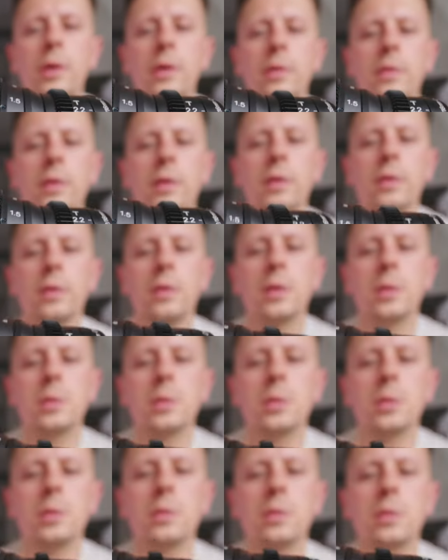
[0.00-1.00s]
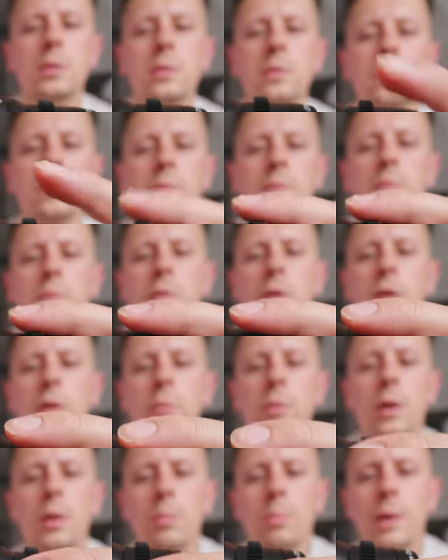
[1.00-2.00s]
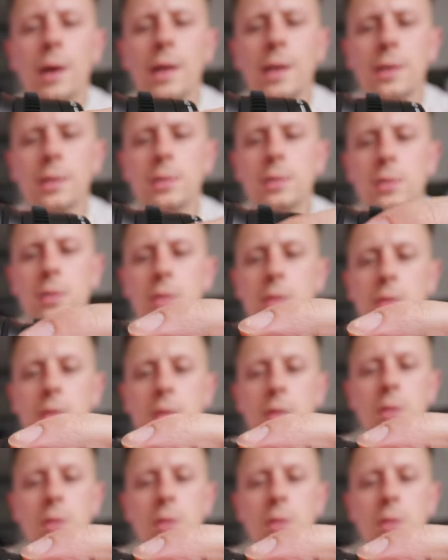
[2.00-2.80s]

I think this is very well balanced.